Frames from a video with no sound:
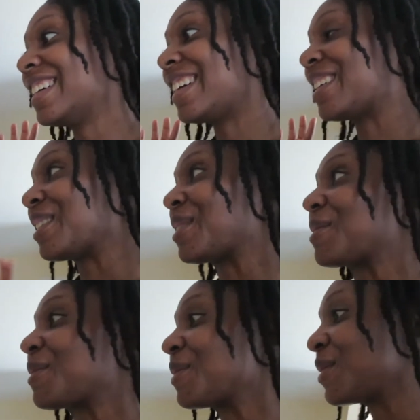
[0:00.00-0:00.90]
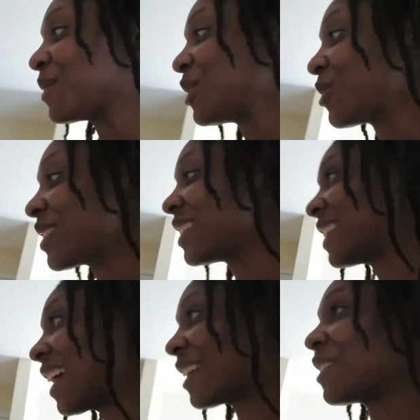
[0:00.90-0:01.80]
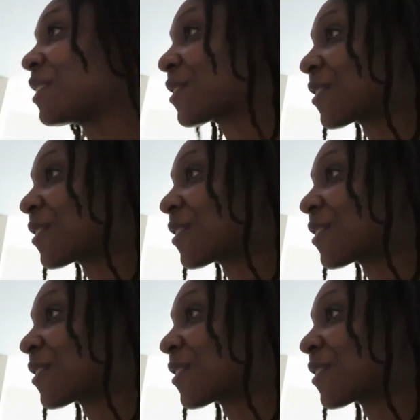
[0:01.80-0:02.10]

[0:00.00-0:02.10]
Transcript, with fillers: um, you're going to need a